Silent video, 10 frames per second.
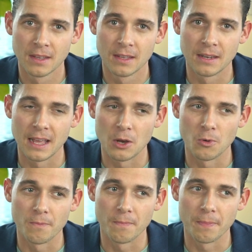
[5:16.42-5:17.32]
Now,
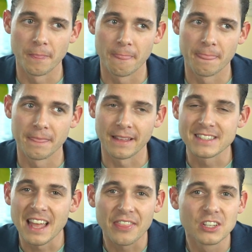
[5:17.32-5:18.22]
it's
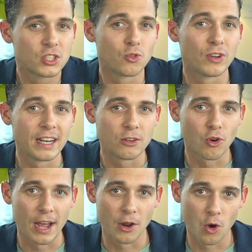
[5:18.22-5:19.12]
nothing to really
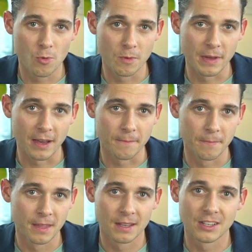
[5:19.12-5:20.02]
write home about,
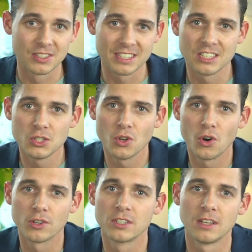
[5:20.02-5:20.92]
because this is
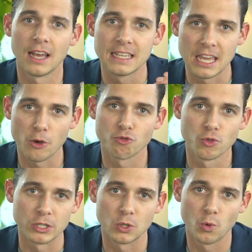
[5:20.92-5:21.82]
not a
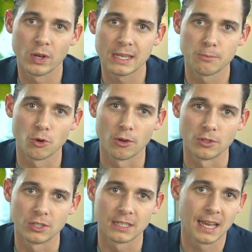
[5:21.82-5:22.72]
get-rich-quick
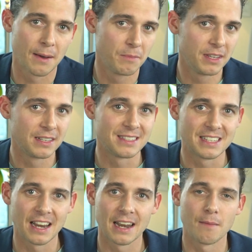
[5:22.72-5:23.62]
approach to come in and
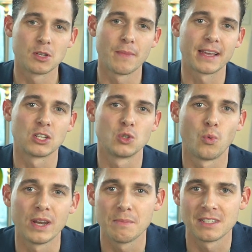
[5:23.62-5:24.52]
set it up to make a
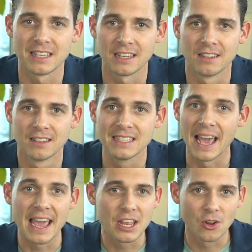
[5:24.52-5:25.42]
20%
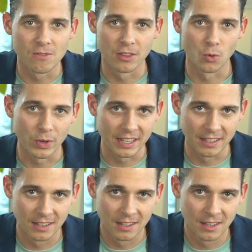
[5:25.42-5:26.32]
gain over the week.
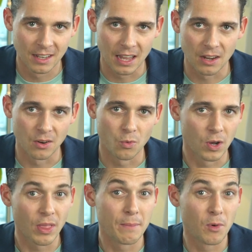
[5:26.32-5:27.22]
And while
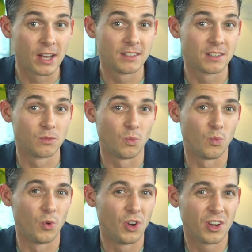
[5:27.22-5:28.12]
that might
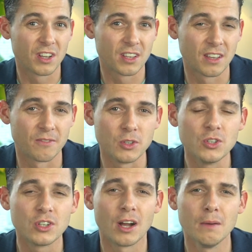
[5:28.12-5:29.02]
work a few
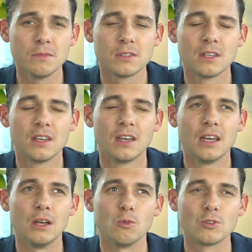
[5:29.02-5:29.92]
times,
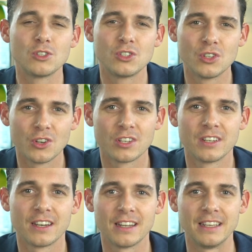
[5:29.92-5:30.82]
it will
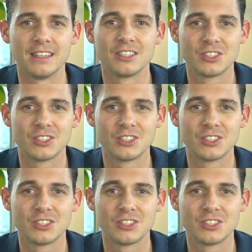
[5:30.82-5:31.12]
certainly